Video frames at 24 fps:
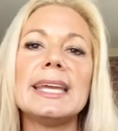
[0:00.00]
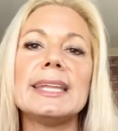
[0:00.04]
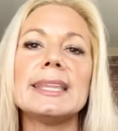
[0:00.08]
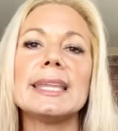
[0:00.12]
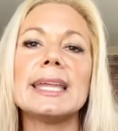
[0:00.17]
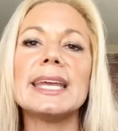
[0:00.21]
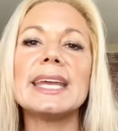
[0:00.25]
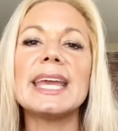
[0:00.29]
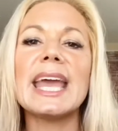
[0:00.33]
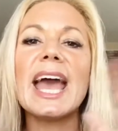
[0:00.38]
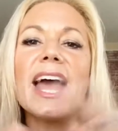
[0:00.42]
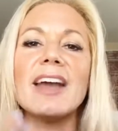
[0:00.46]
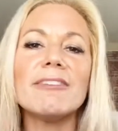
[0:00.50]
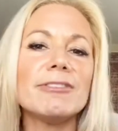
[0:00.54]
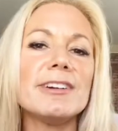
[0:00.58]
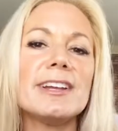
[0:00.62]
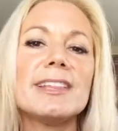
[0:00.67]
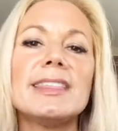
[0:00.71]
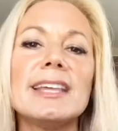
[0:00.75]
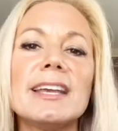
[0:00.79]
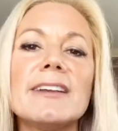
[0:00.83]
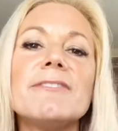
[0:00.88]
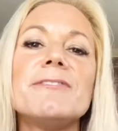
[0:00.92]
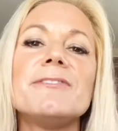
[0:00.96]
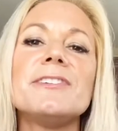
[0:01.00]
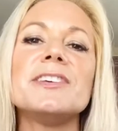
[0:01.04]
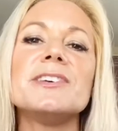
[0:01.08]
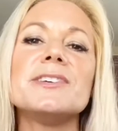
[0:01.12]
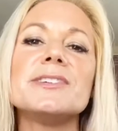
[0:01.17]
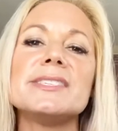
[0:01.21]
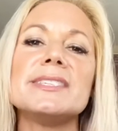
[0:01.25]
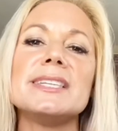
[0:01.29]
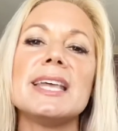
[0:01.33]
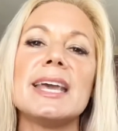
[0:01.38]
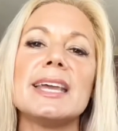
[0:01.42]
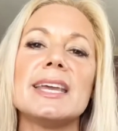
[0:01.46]
And like everything
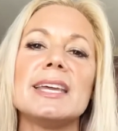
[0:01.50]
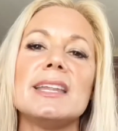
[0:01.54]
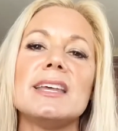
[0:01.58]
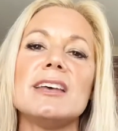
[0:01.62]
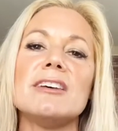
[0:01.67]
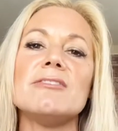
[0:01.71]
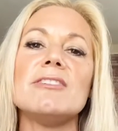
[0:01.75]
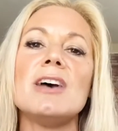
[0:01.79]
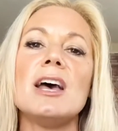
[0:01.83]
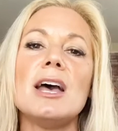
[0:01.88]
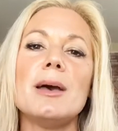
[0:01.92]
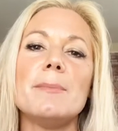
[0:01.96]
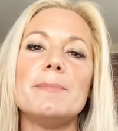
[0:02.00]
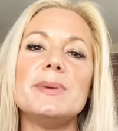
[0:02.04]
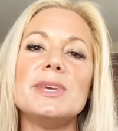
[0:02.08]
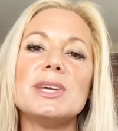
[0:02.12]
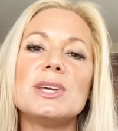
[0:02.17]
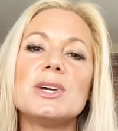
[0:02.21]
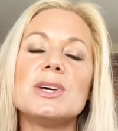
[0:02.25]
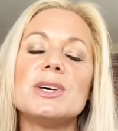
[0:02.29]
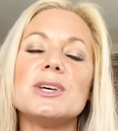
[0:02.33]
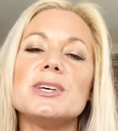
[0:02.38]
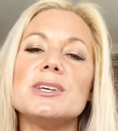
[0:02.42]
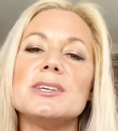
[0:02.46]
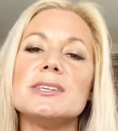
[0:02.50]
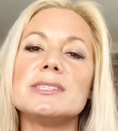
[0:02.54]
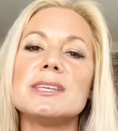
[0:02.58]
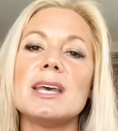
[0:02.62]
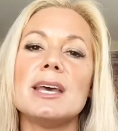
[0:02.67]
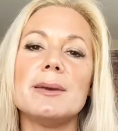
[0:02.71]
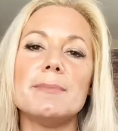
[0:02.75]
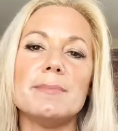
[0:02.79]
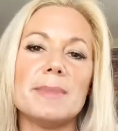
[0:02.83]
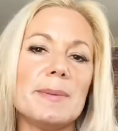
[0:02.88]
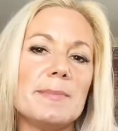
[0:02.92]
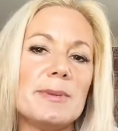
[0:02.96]
feels negative because
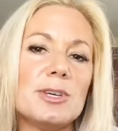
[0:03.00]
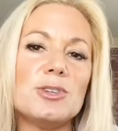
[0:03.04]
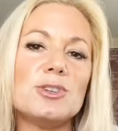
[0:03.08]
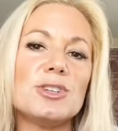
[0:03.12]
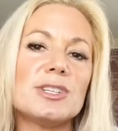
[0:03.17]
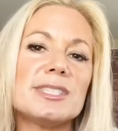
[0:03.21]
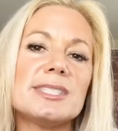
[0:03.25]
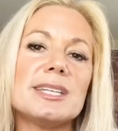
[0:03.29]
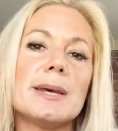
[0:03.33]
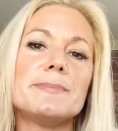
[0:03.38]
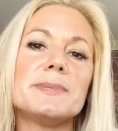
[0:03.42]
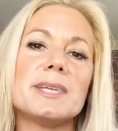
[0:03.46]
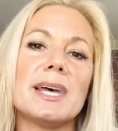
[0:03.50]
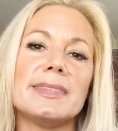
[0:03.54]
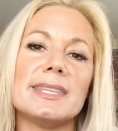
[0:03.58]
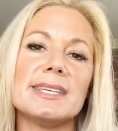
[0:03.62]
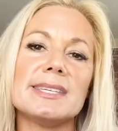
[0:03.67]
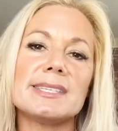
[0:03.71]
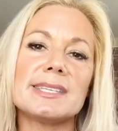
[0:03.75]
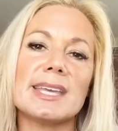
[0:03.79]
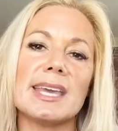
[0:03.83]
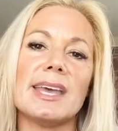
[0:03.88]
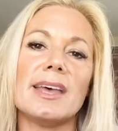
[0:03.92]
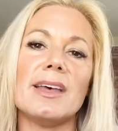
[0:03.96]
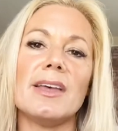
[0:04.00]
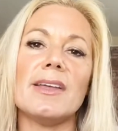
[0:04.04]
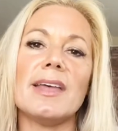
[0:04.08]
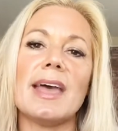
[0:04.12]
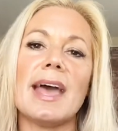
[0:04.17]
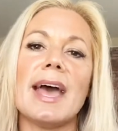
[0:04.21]
maybe you just stepped on the scale,